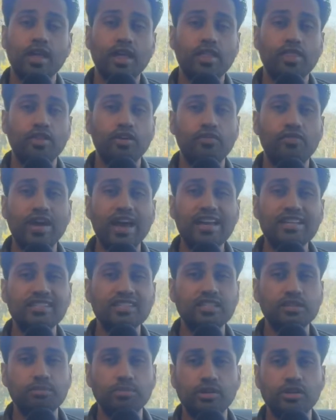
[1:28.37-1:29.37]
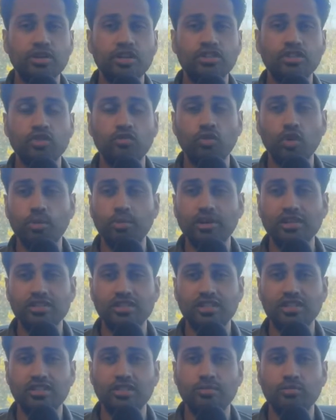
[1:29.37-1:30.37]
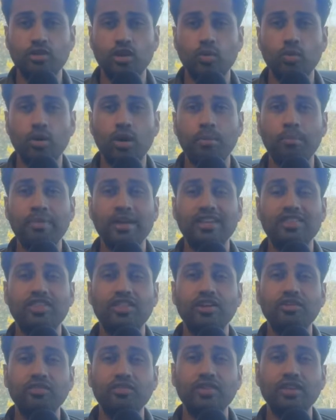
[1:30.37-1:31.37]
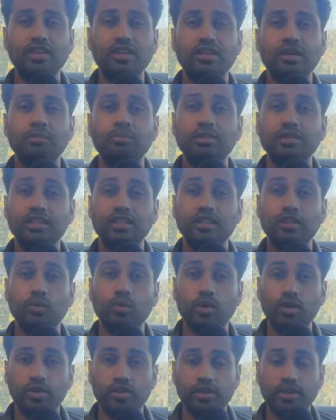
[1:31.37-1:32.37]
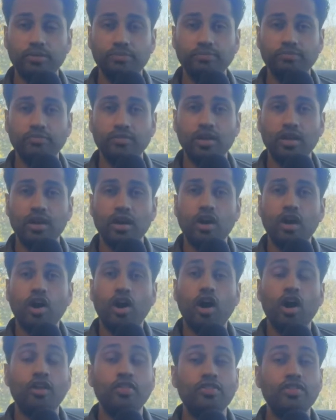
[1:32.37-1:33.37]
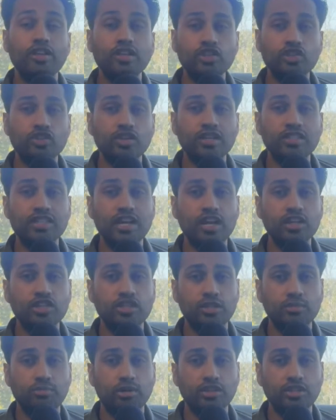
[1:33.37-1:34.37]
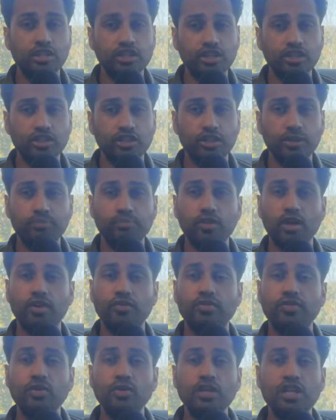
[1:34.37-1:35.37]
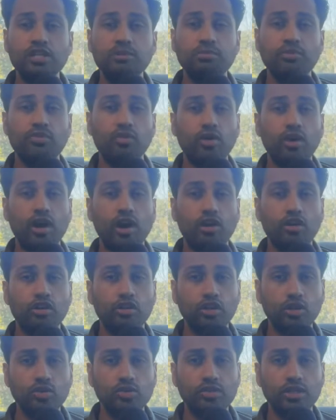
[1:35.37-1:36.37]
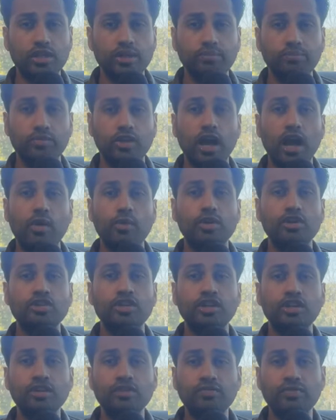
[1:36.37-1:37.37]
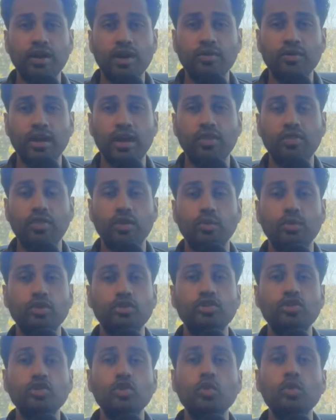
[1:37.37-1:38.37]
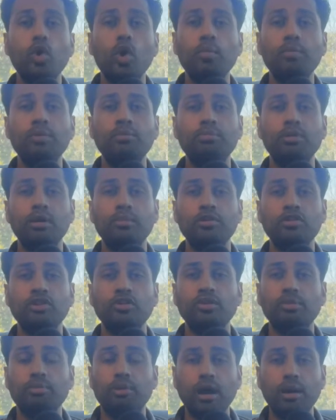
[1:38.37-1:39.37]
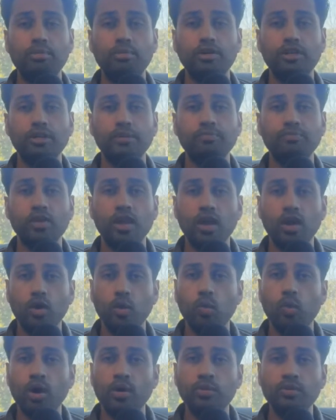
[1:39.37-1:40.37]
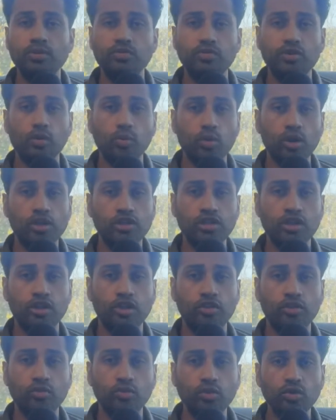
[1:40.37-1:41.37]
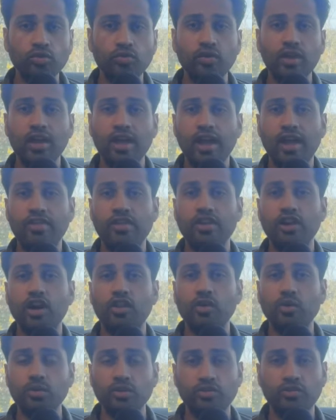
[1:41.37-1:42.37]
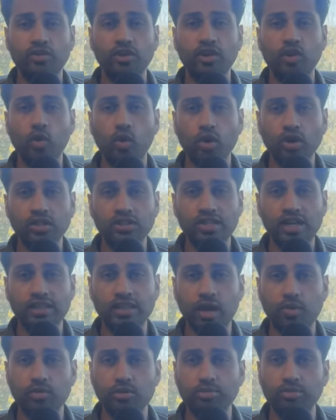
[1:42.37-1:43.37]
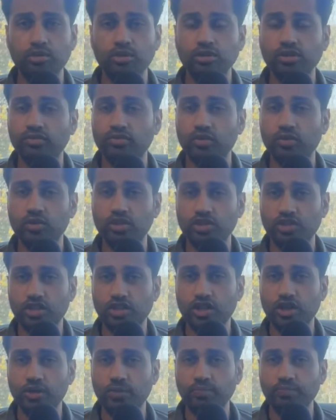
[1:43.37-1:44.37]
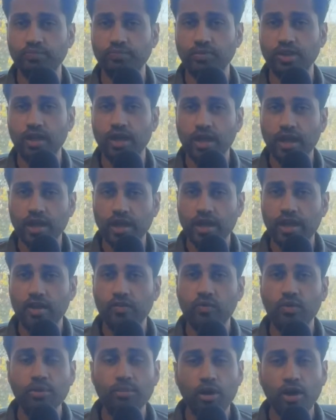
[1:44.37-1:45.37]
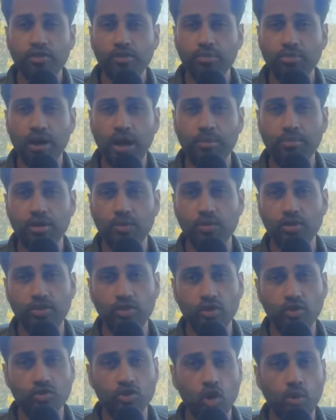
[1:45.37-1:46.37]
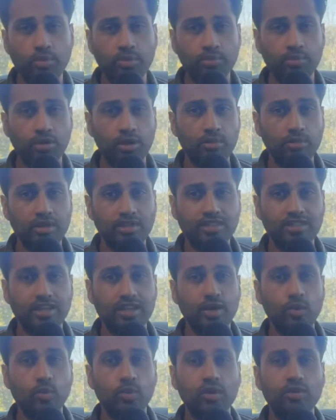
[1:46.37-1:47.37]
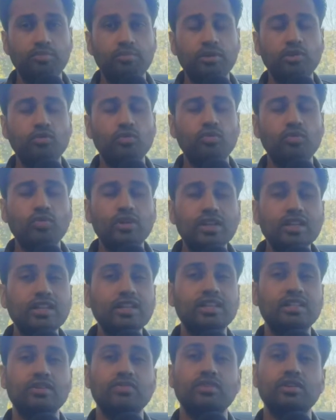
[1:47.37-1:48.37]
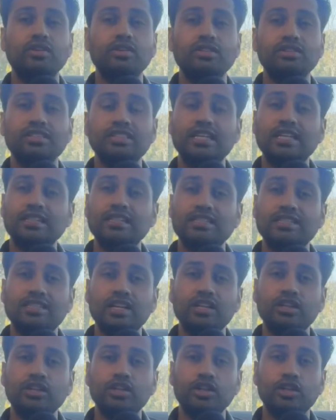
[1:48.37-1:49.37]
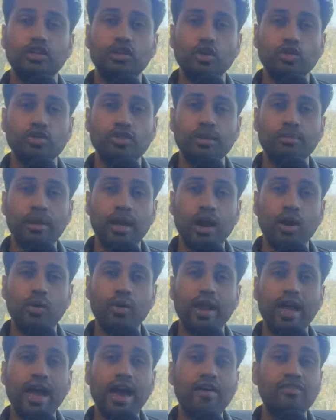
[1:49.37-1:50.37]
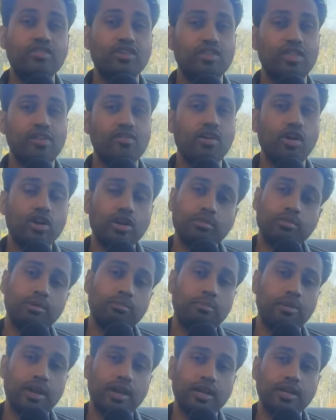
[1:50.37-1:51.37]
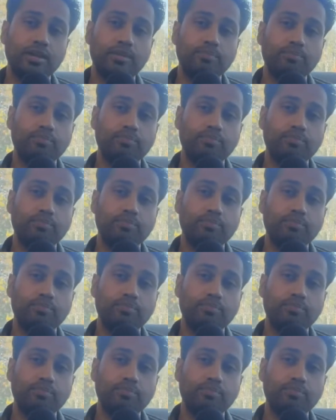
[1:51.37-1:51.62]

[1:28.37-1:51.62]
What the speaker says: Their vast experience and robust systems are what make their fee completely worth it. On this transaction in particular, a few days before our closing, our attorney found out there were two open permits on the property. One was for work done on the roof, and the other was for an oil tank that was pulled a few years ago. If we bought the property with those open permits, it would have been really difficult to get the seller to close them out after they've already been paid.